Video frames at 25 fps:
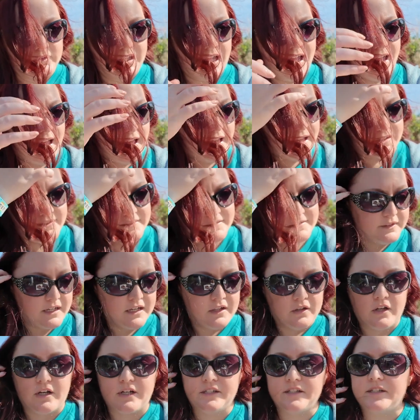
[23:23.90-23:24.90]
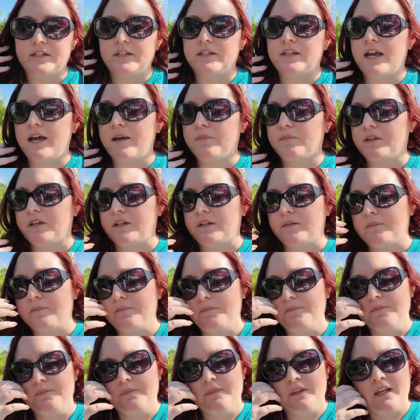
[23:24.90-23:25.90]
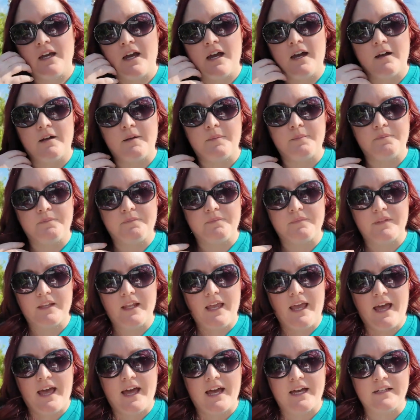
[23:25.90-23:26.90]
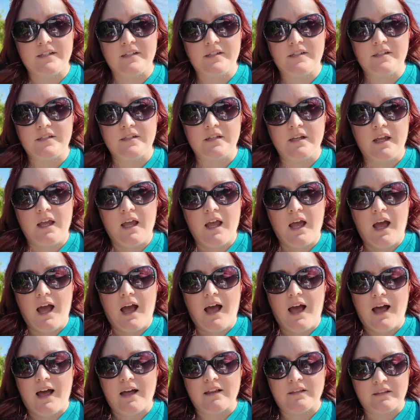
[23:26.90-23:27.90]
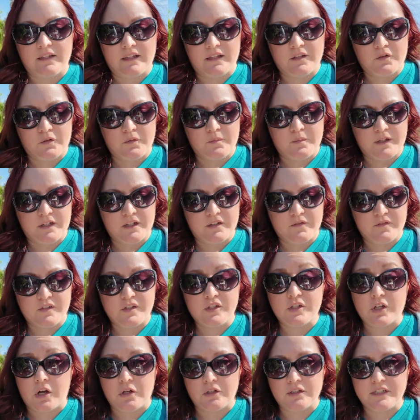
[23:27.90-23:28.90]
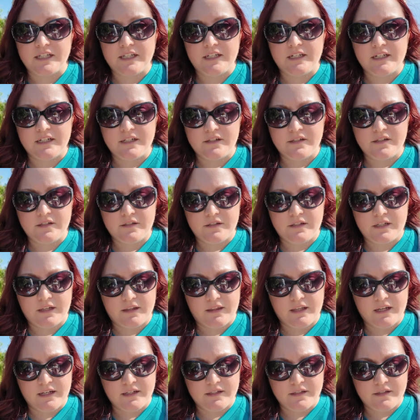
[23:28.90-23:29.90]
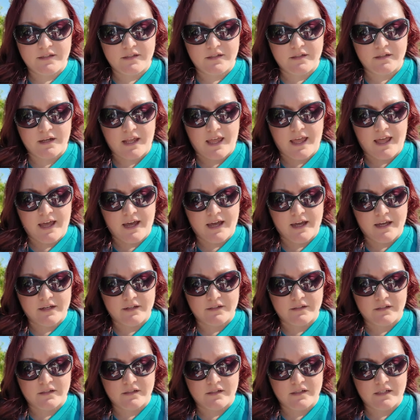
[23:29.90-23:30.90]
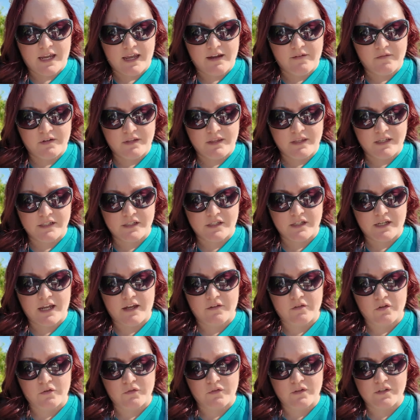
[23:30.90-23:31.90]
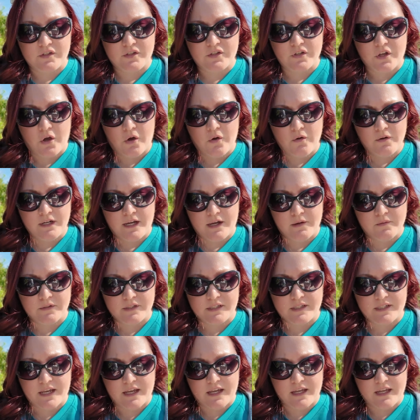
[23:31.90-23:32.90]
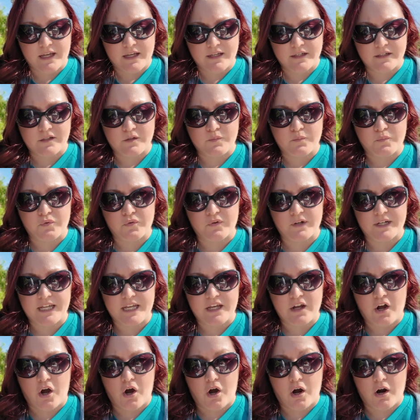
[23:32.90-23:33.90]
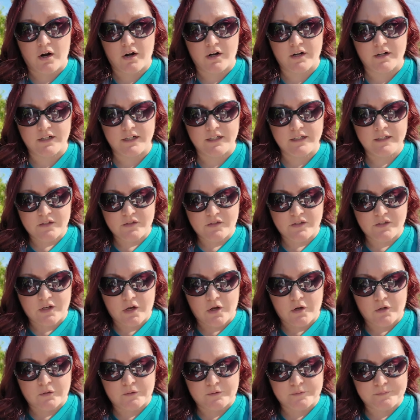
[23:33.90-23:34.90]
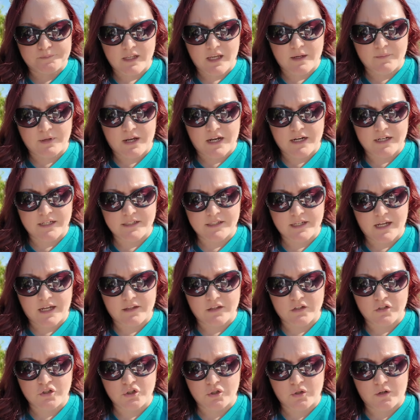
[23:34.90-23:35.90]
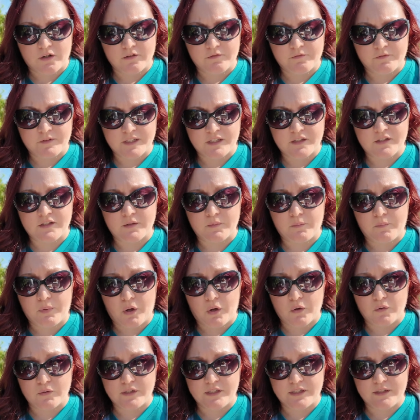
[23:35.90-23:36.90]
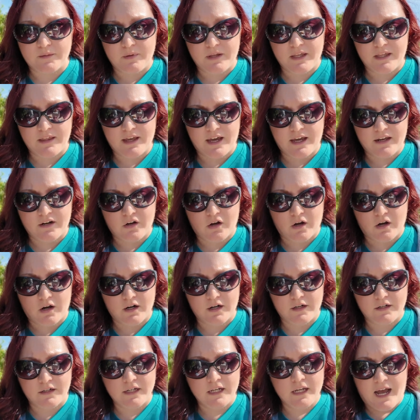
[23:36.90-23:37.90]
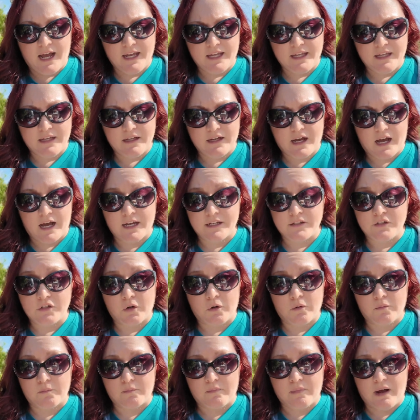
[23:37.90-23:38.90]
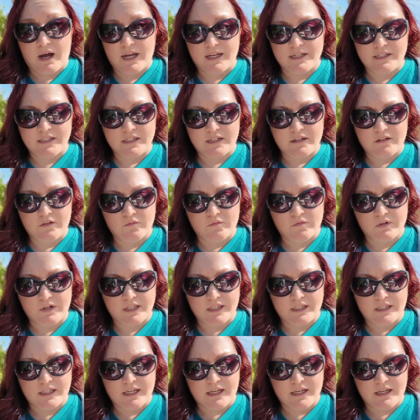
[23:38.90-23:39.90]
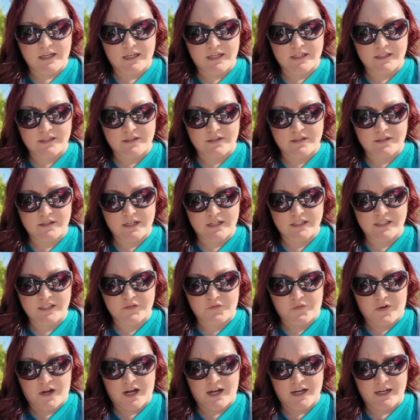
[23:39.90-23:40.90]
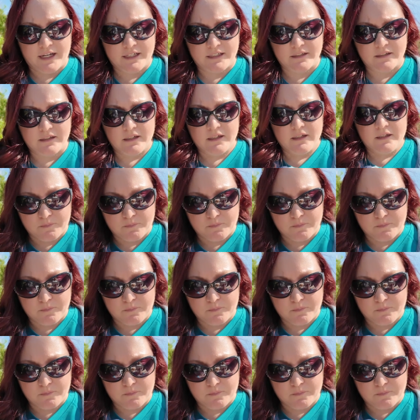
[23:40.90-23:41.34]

I lost a napkin, adds a little bit of saltiness to this, and everything together. The scone, I would say, is pretty hard, so I'm not exactly sure if it's supposed to be that hard. I don't mind it, really. It's fine.